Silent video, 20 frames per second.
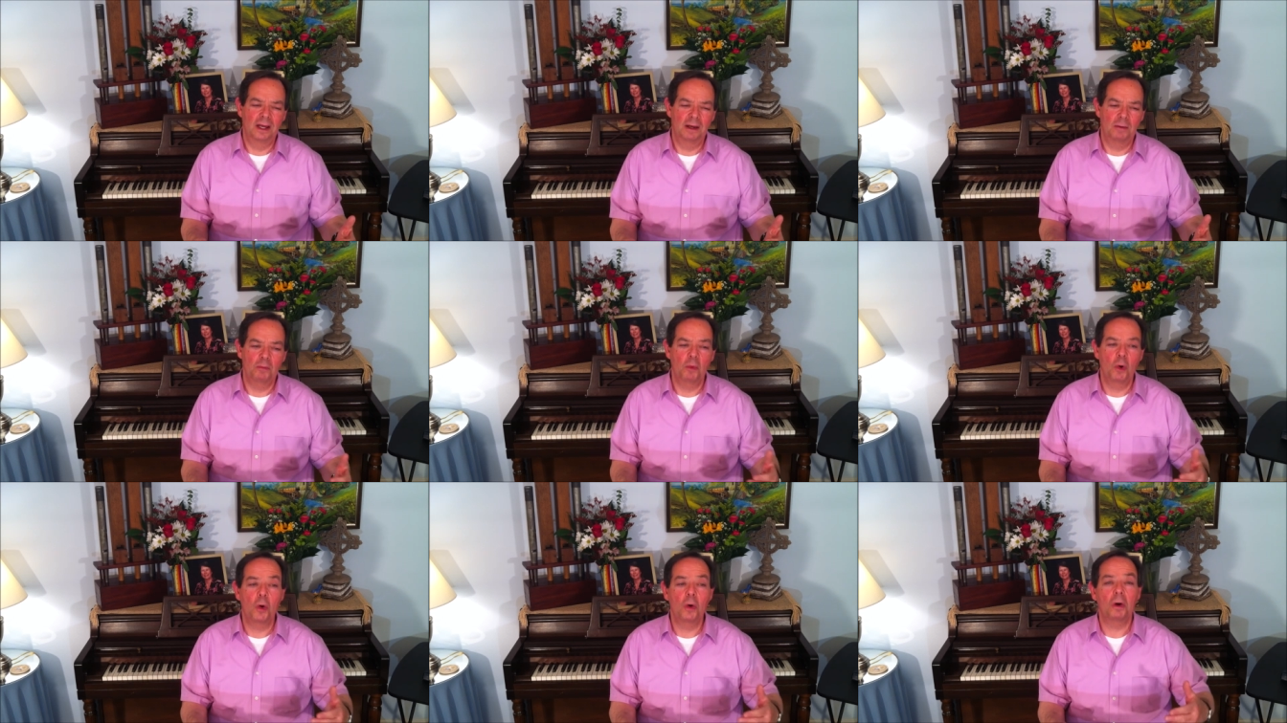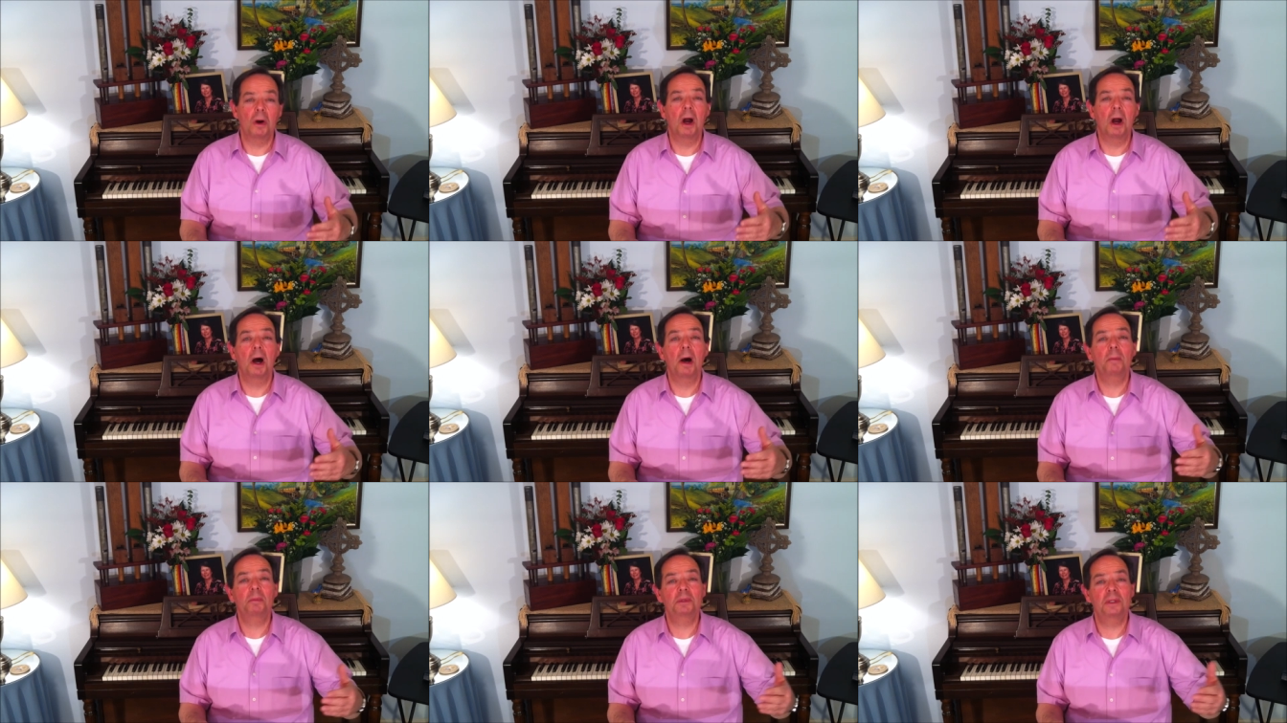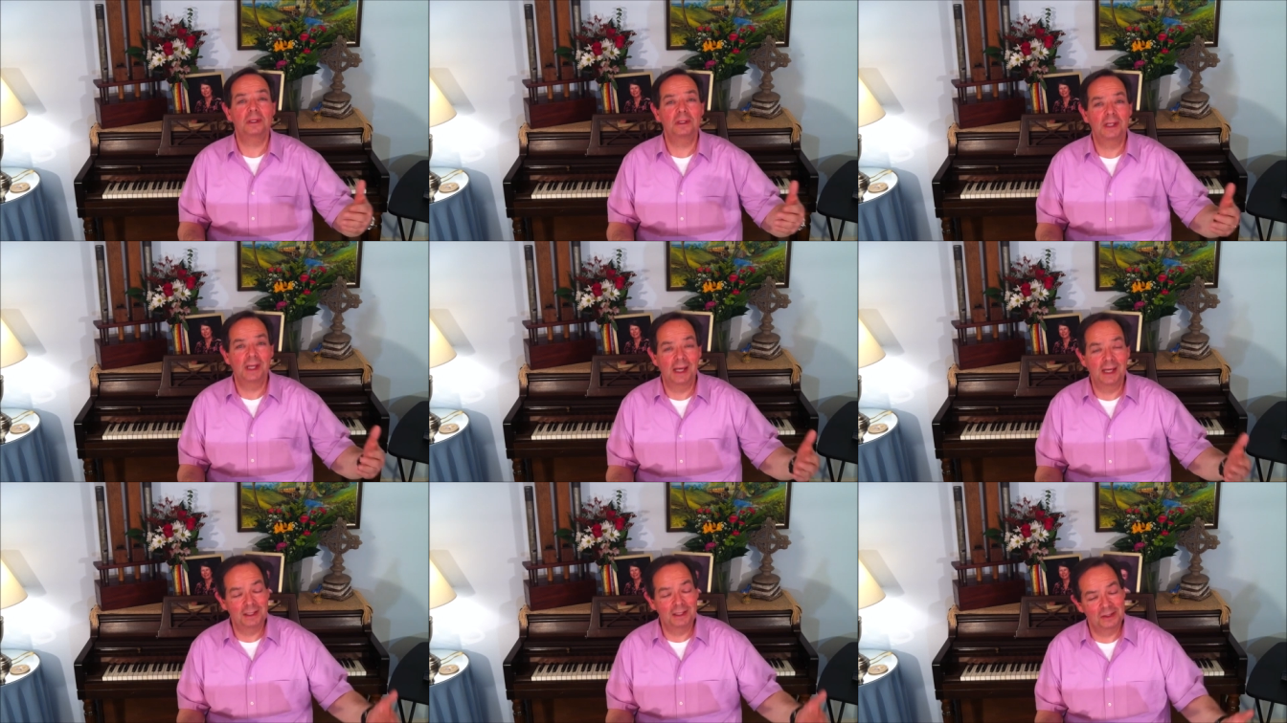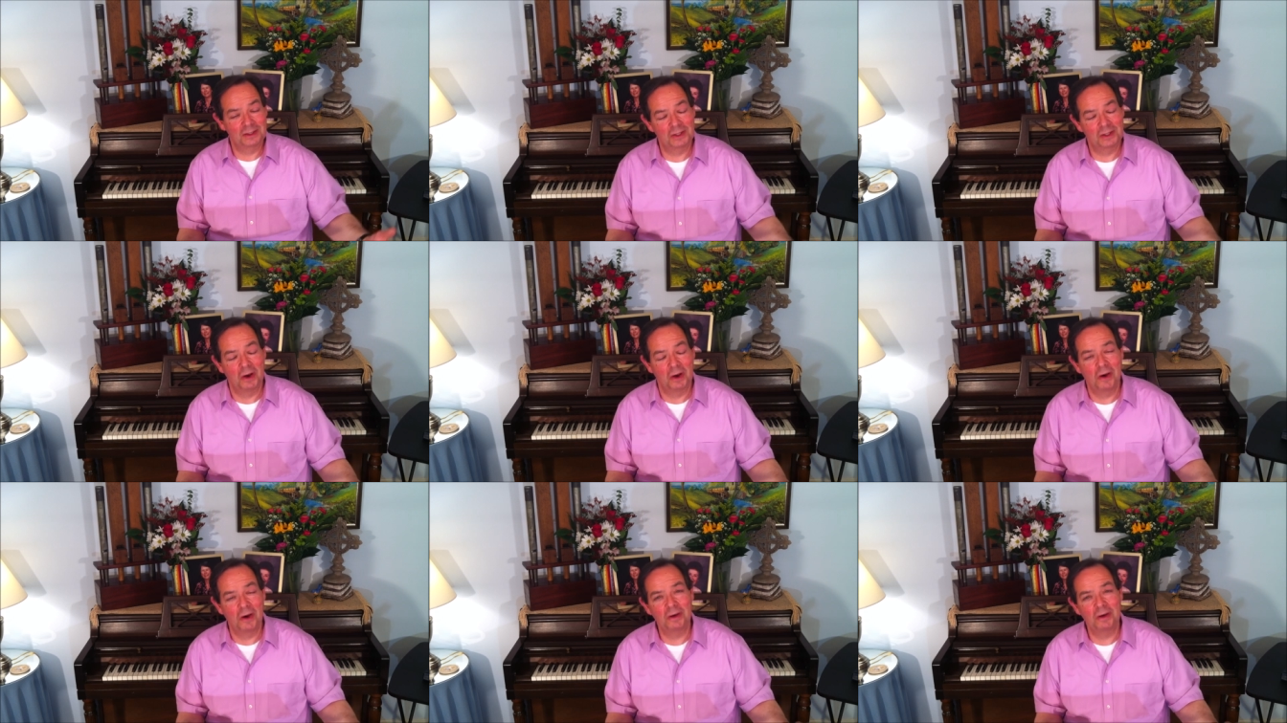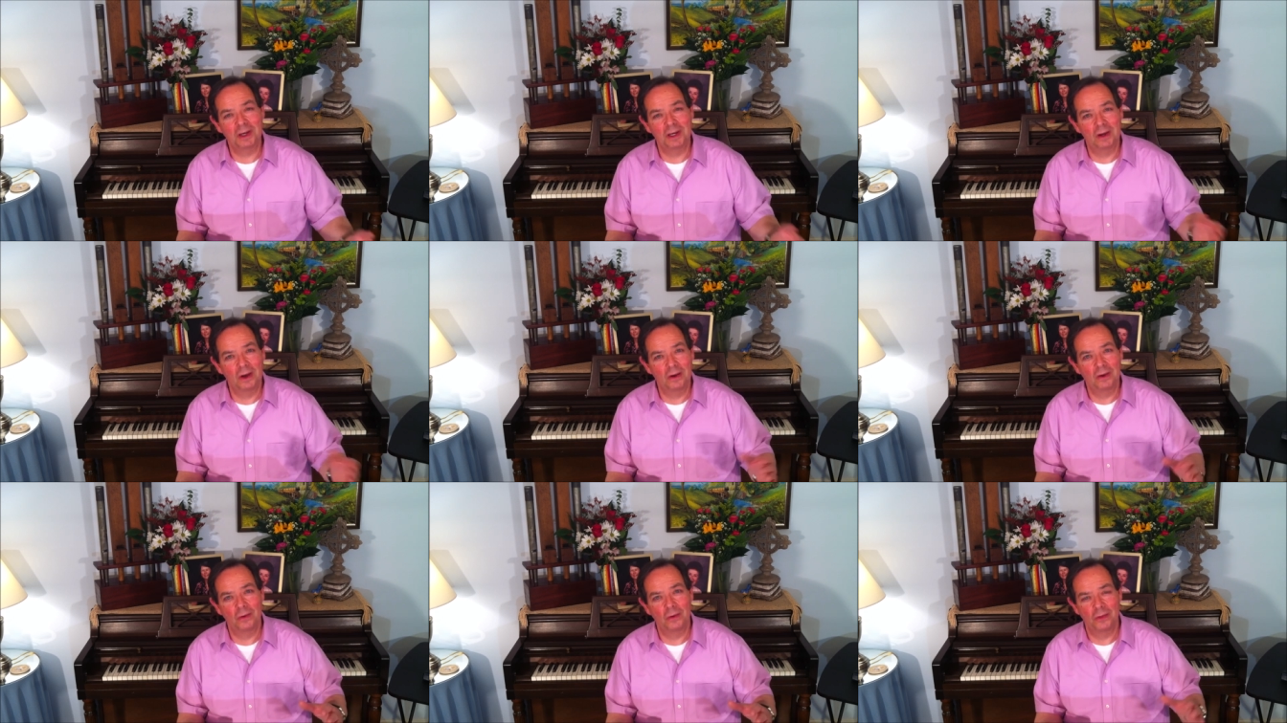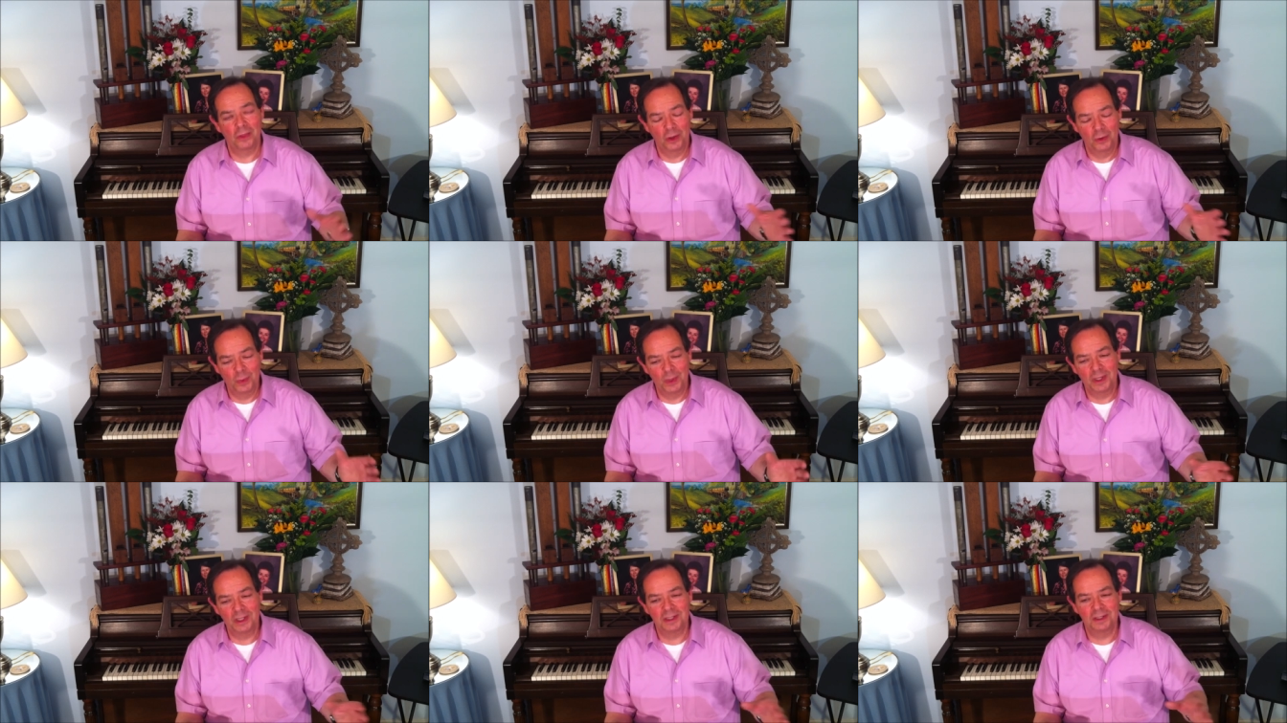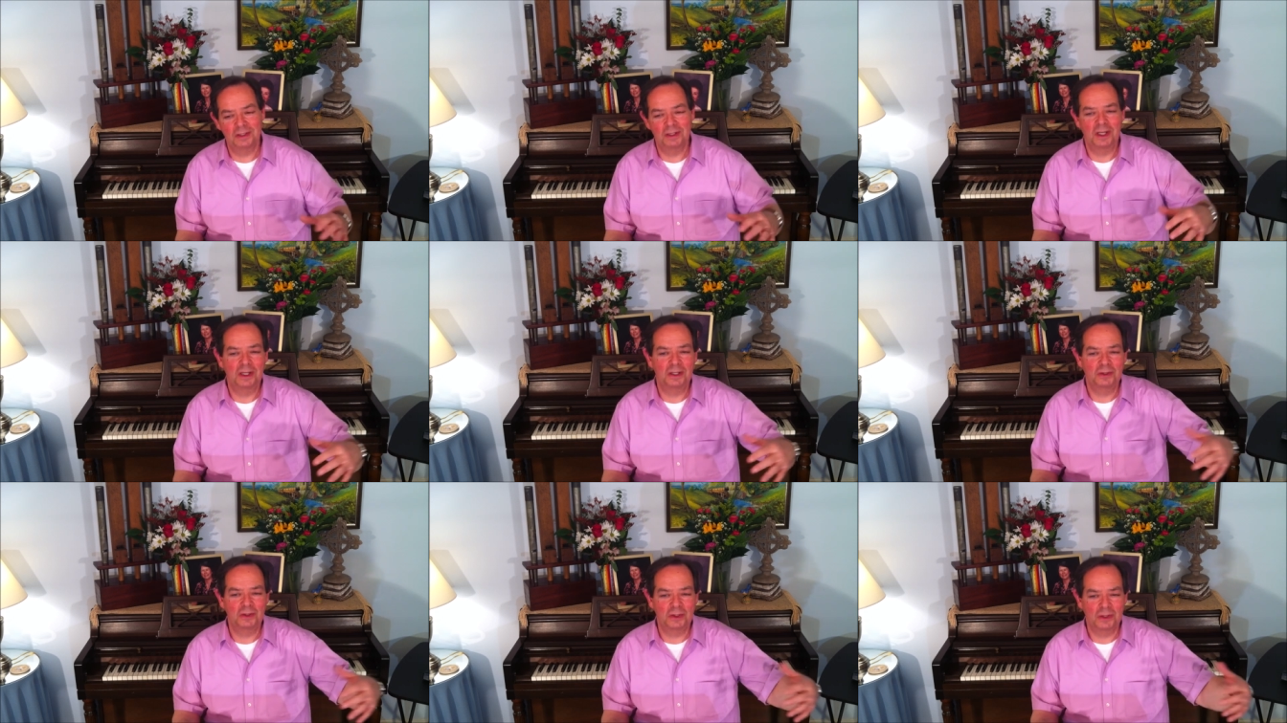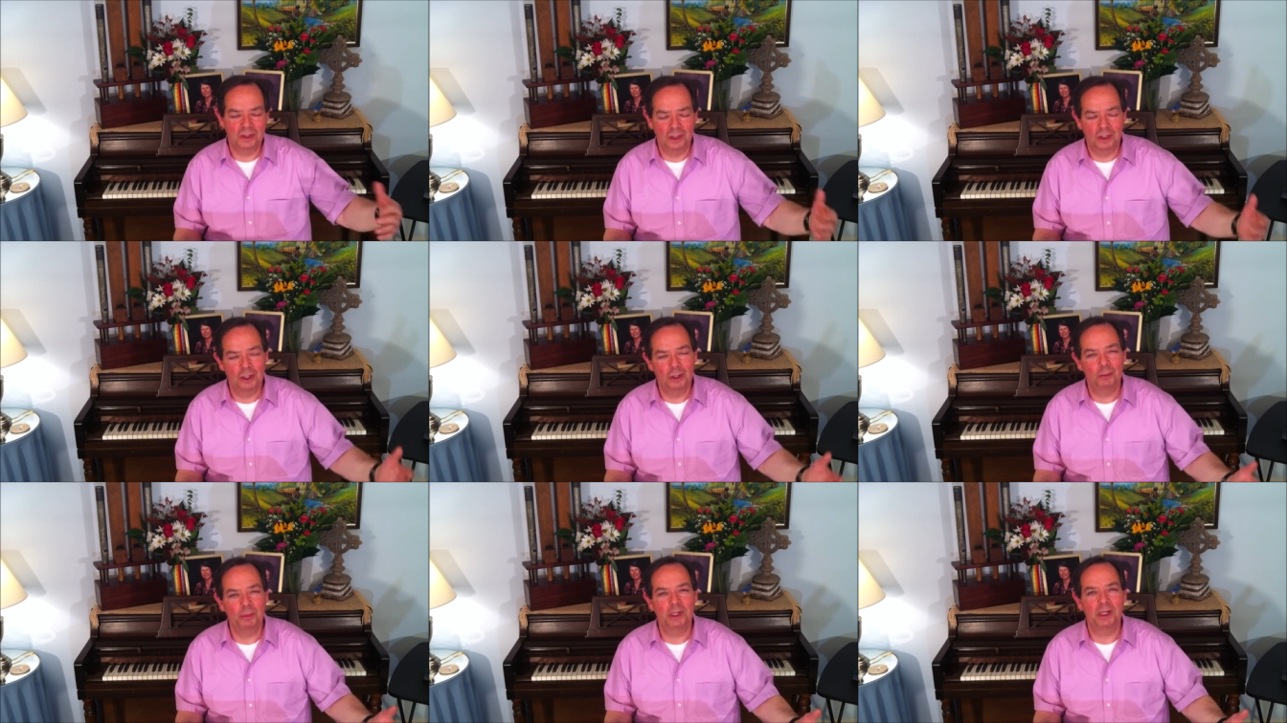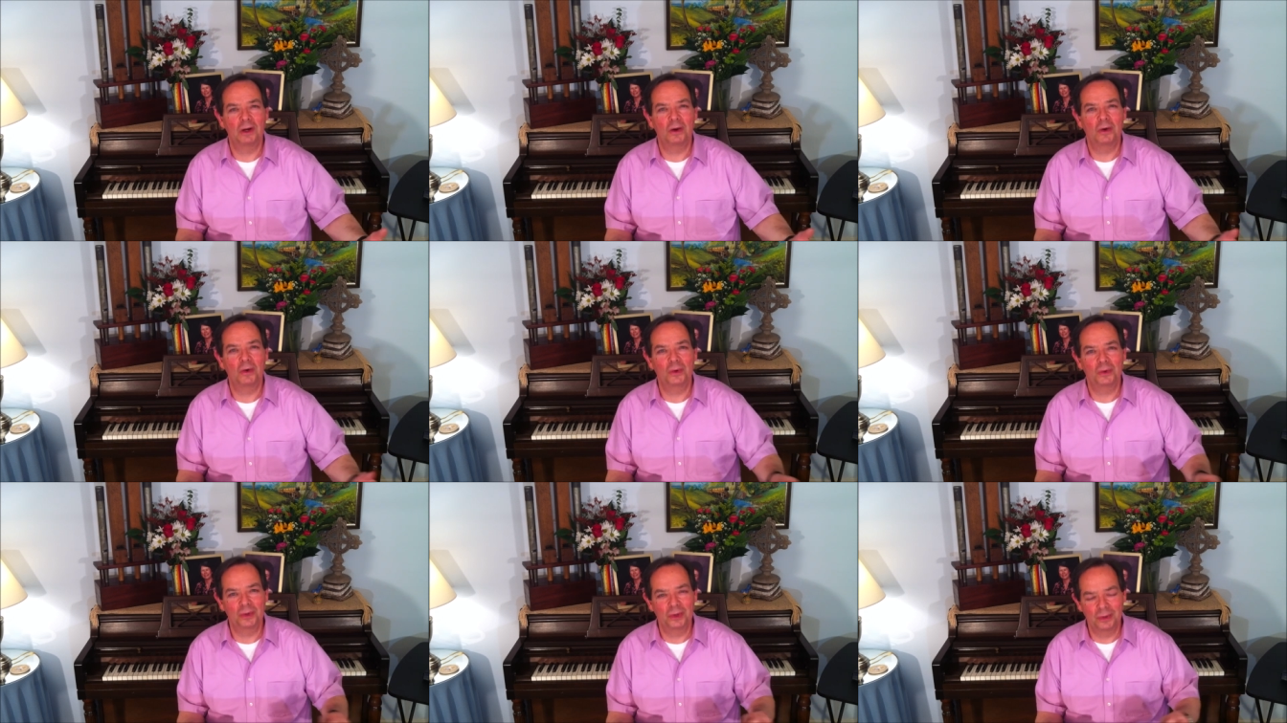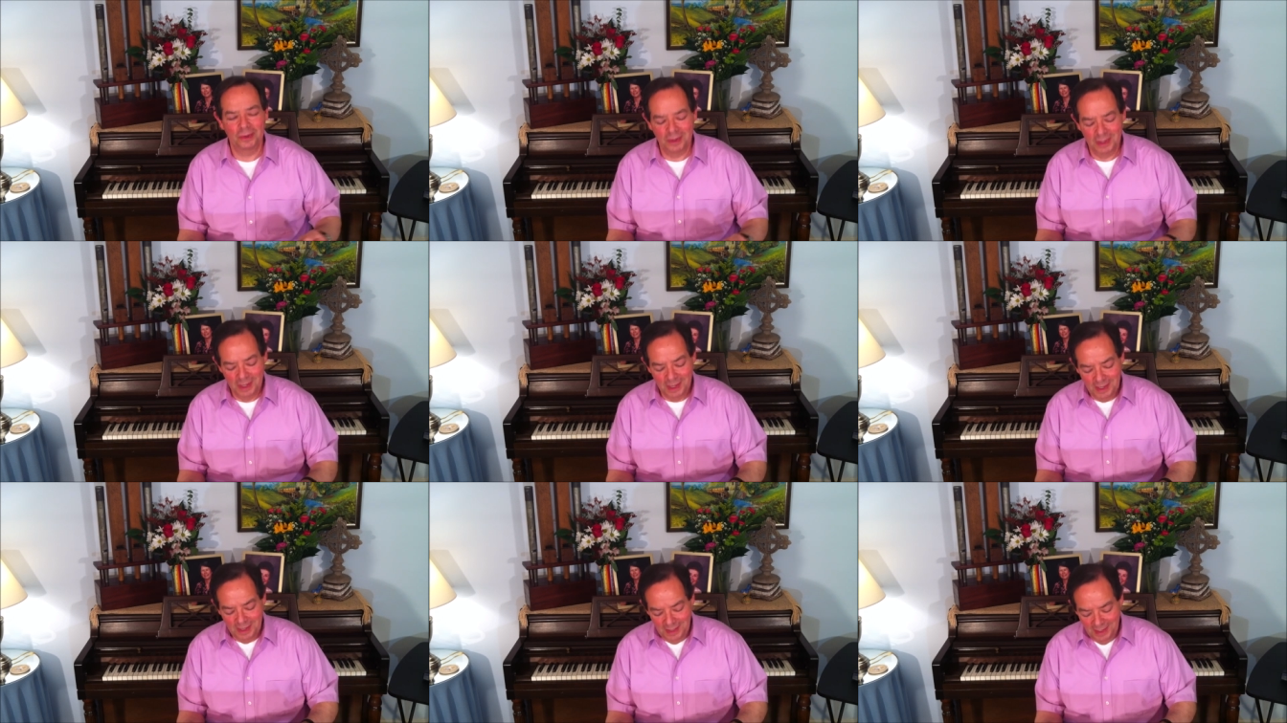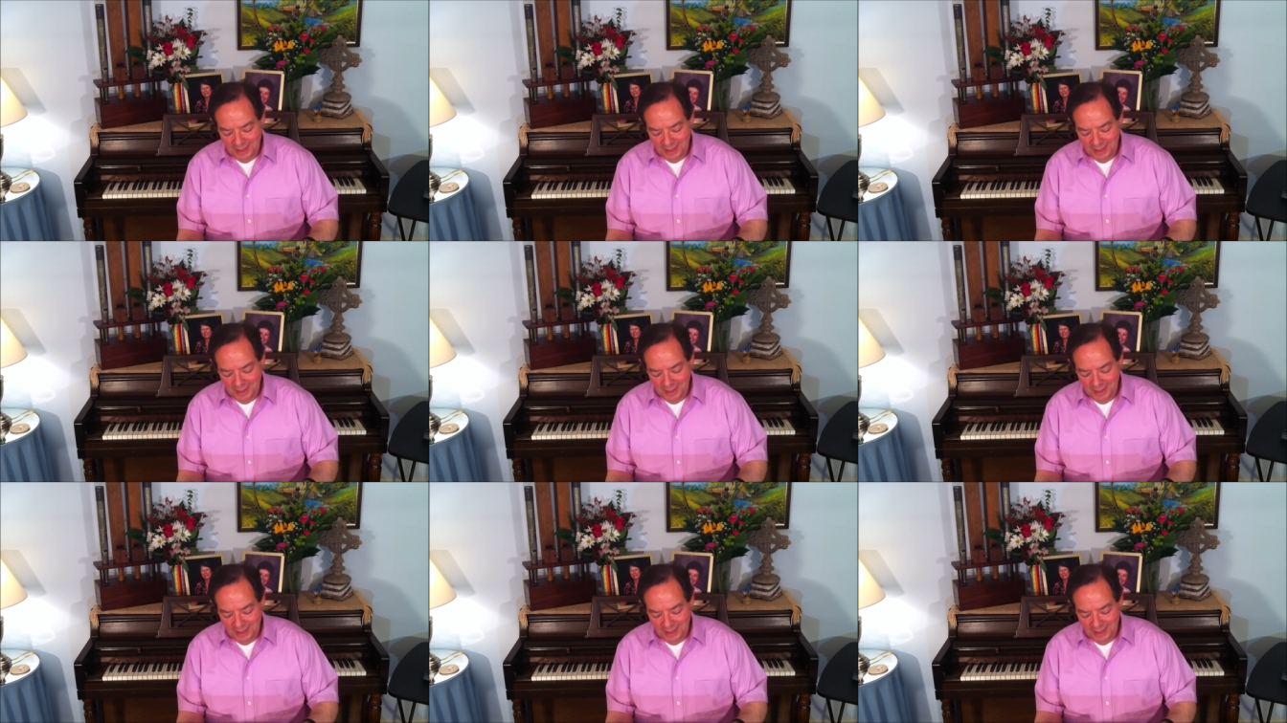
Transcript: a more up-to-date song, although it's a little bit older